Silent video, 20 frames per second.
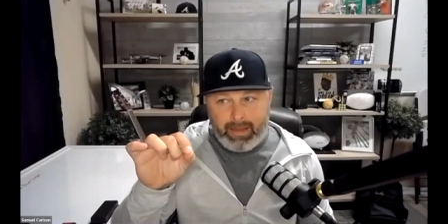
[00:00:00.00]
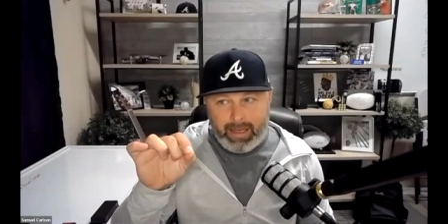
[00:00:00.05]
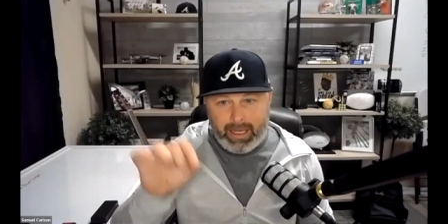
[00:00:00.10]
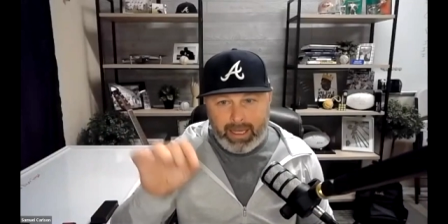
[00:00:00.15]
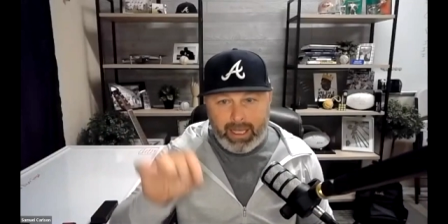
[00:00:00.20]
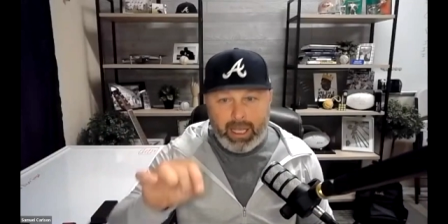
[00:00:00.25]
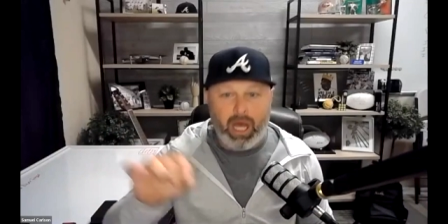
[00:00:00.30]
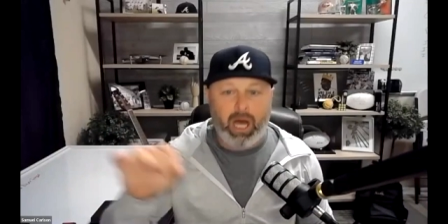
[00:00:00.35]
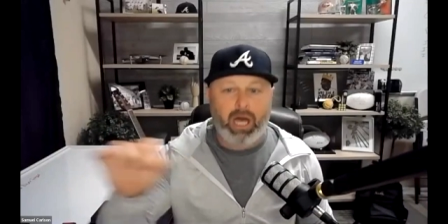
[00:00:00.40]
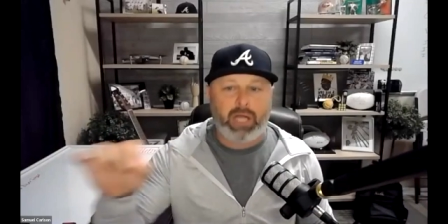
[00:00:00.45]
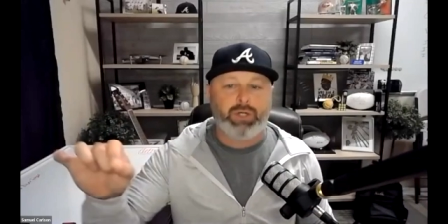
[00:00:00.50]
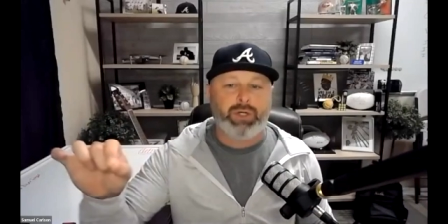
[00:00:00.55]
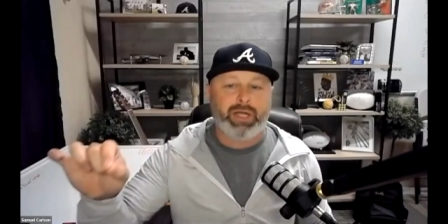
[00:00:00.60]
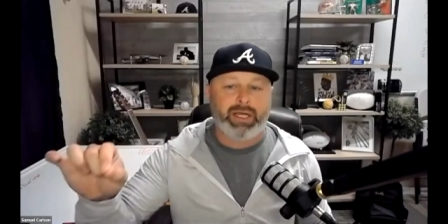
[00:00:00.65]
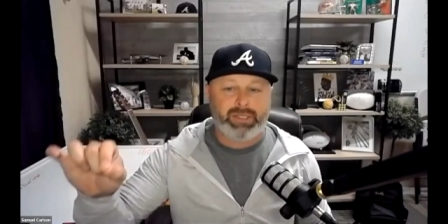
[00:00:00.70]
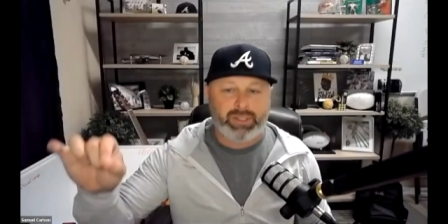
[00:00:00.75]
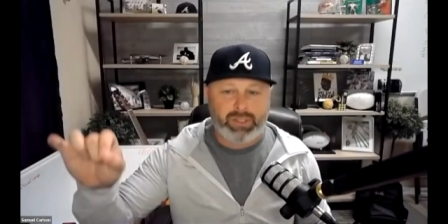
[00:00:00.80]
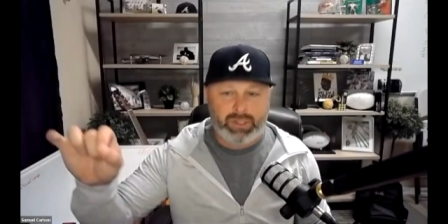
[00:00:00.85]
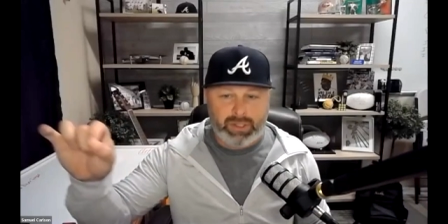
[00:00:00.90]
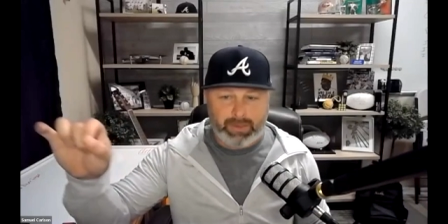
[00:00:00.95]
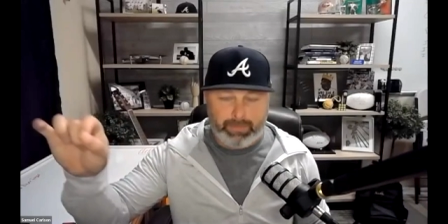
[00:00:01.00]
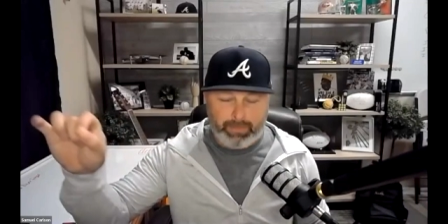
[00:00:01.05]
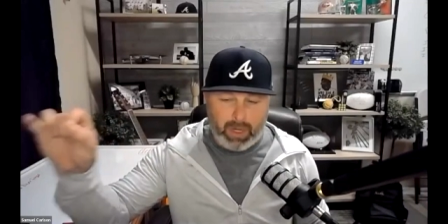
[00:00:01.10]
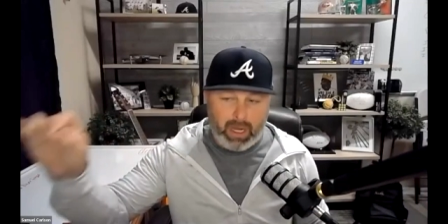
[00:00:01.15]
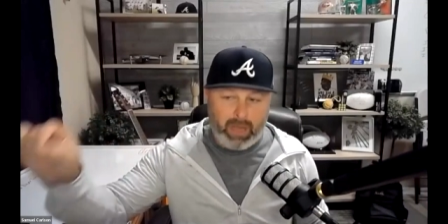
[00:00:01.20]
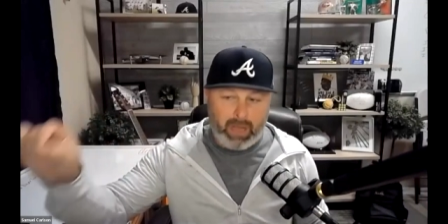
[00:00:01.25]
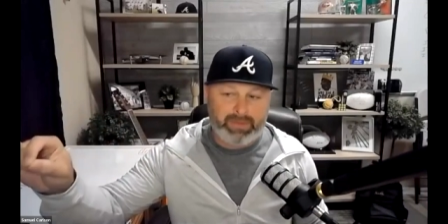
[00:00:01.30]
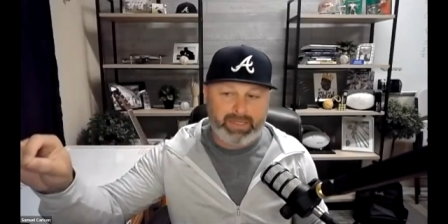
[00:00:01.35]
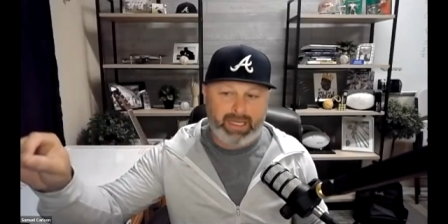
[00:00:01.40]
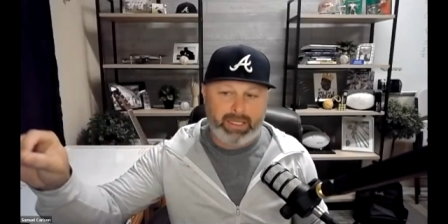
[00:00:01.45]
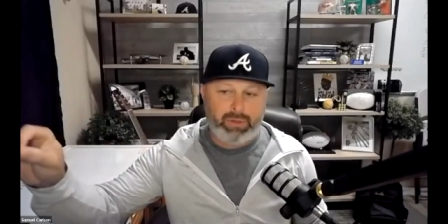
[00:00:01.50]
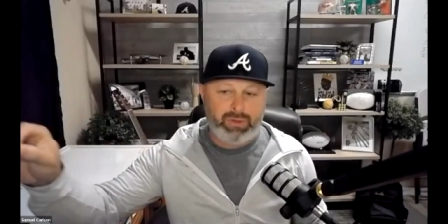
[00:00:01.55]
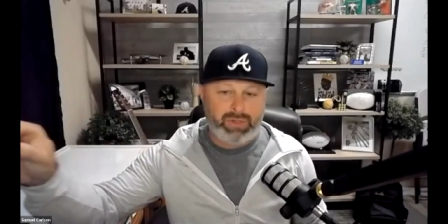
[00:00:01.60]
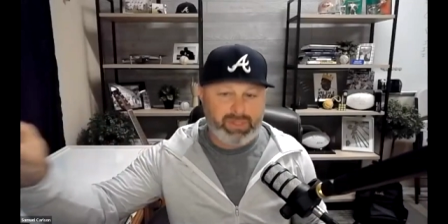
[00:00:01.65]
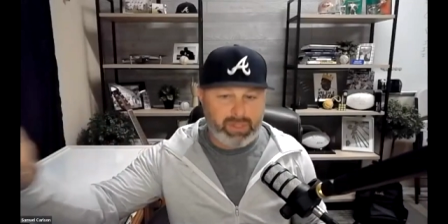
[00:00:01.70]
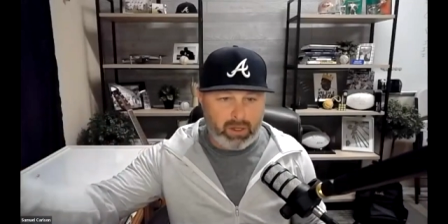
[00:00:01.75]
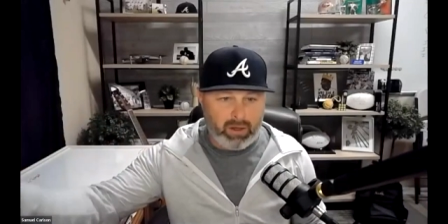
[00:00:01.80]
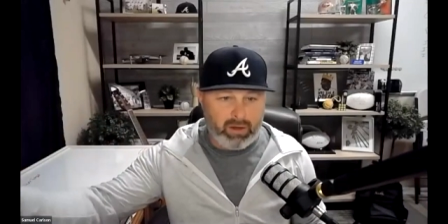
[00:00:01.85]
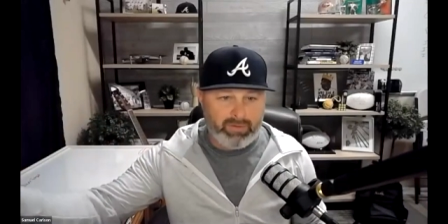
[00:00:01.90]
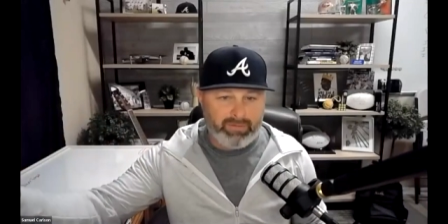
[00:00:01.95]
in contrast to the problems that you
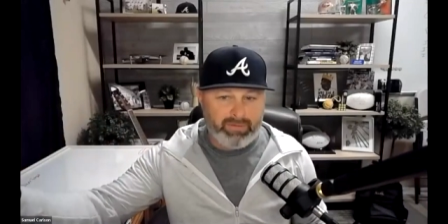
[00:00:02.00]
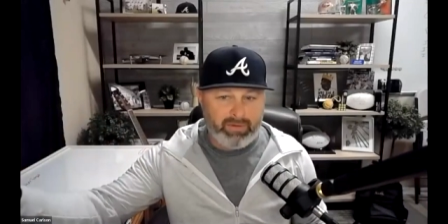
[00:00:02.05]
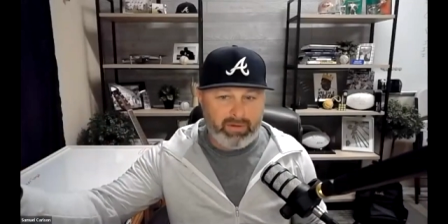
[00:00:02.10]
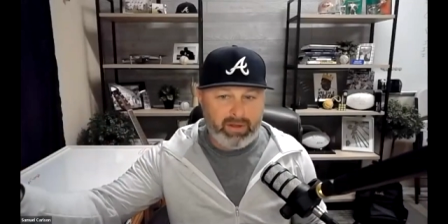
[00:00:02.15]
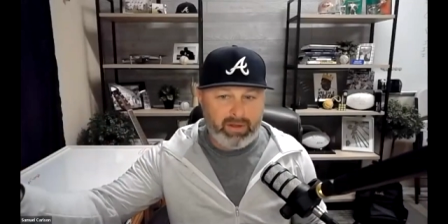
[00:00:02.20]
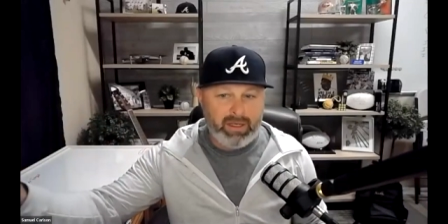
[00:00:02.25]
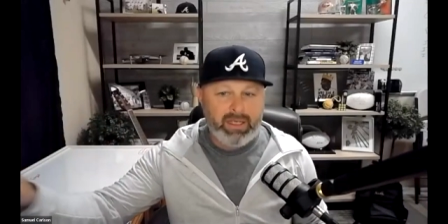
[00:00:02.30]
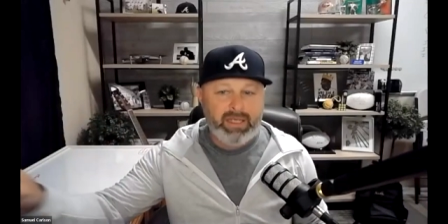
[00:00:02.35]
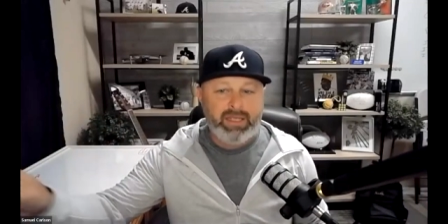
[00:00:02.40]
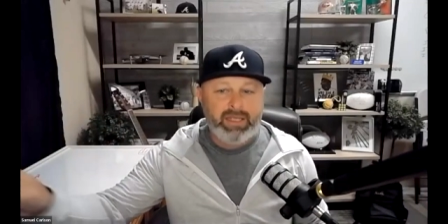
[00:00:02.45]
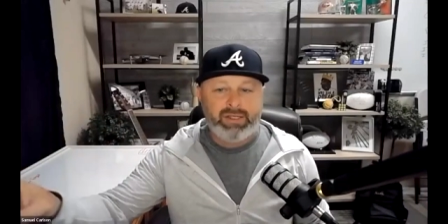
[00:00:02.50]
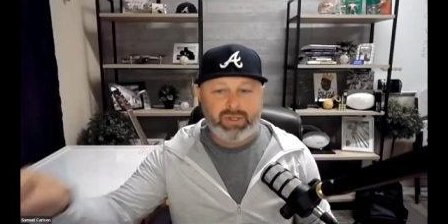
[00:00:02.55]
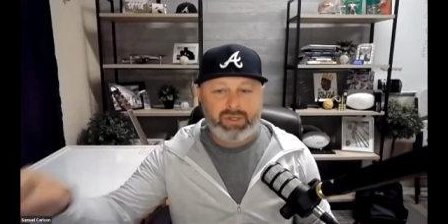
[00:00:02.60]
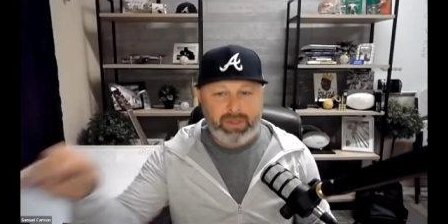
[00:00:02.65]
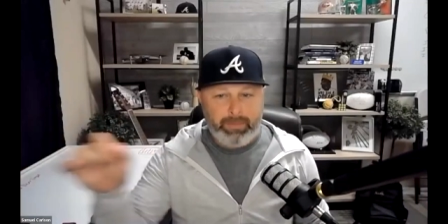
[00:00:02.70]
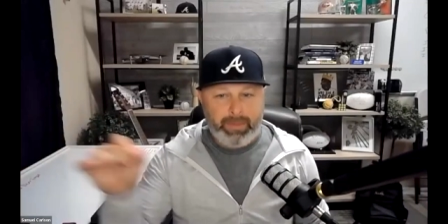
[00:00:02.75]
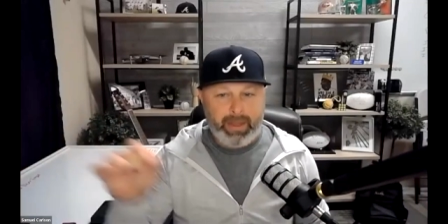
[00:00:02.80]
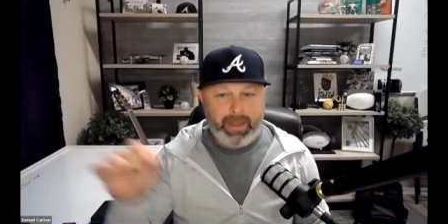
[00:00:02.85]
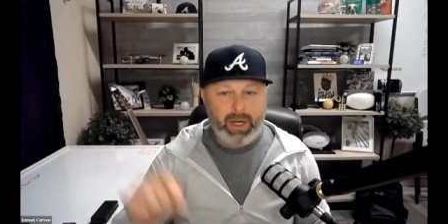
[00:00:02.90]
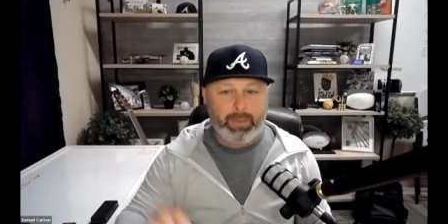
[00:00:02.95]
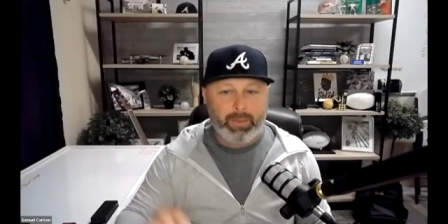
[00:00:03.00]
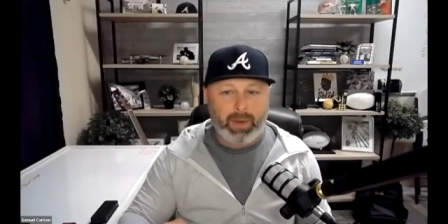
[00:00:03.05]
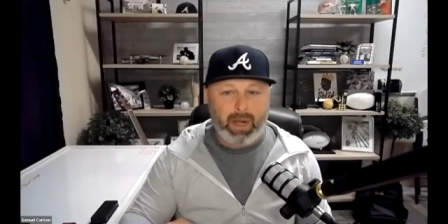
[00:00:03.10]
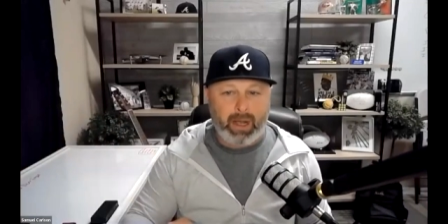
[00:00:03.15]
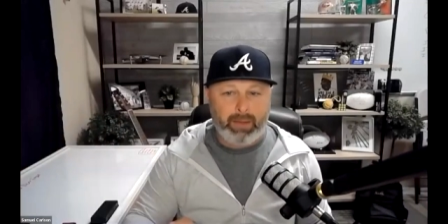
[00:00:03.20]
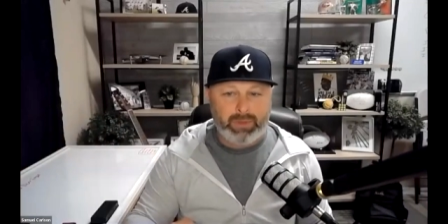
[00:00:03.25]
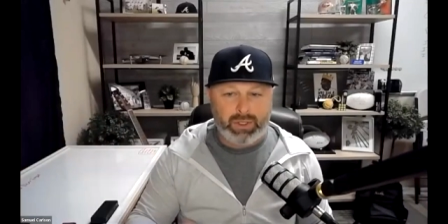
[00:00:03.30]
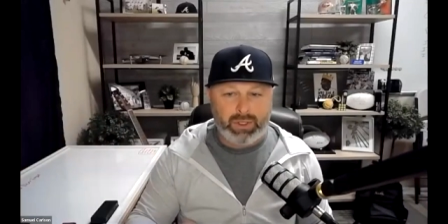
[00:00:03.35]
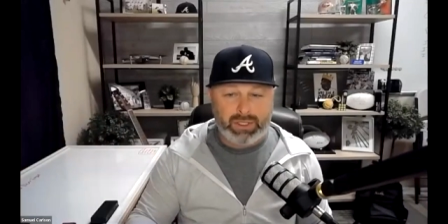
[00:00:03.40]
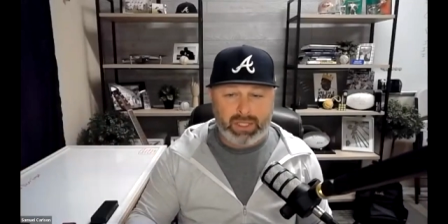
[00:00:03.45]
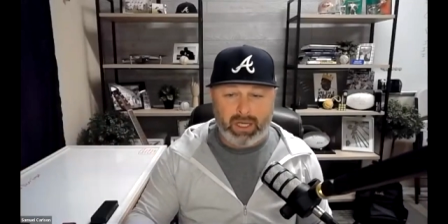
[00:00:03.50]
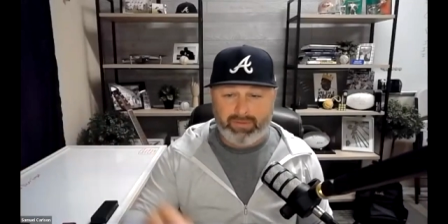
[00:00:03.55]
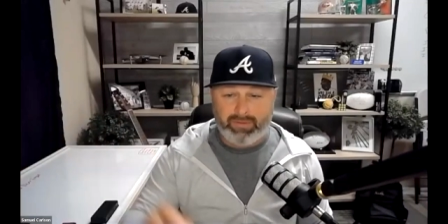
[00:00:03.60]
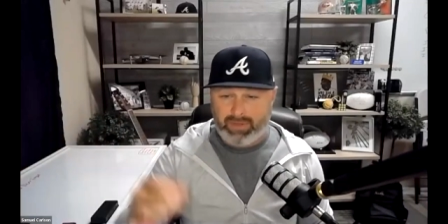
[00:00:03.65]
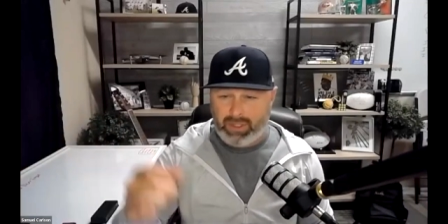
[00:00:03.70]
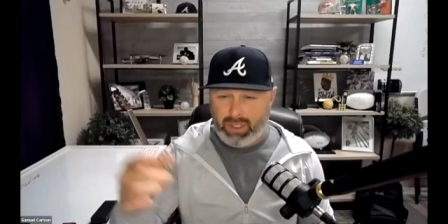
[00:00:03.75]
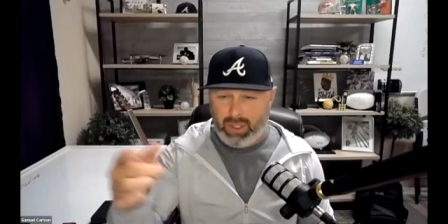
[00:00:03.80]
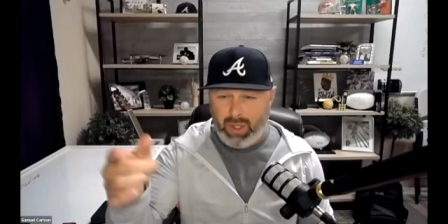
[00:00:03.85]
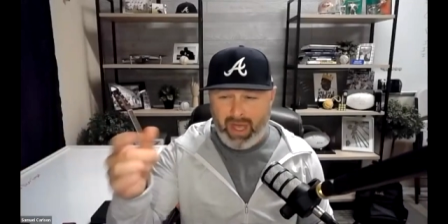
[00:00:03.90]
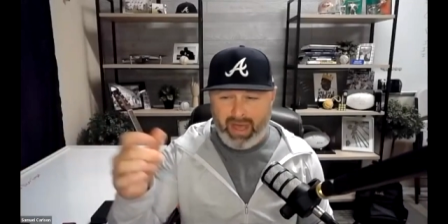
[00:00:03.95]
solve. So the bigger problems you
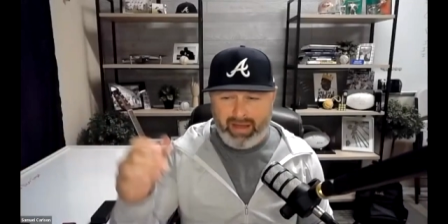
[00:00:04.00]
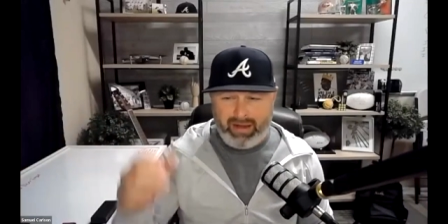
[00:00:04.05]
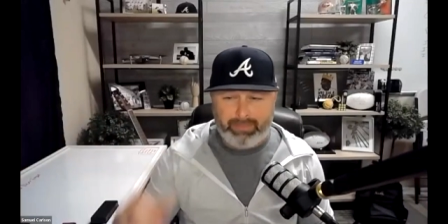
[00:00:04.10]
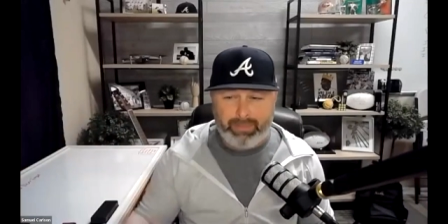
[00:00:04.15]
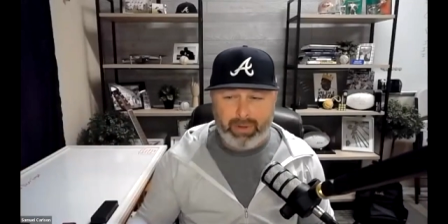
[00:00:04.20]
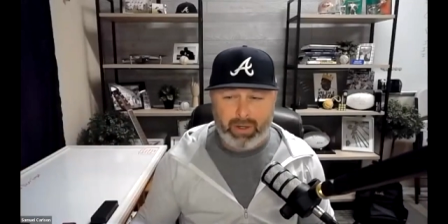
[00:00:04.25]
solve, you had a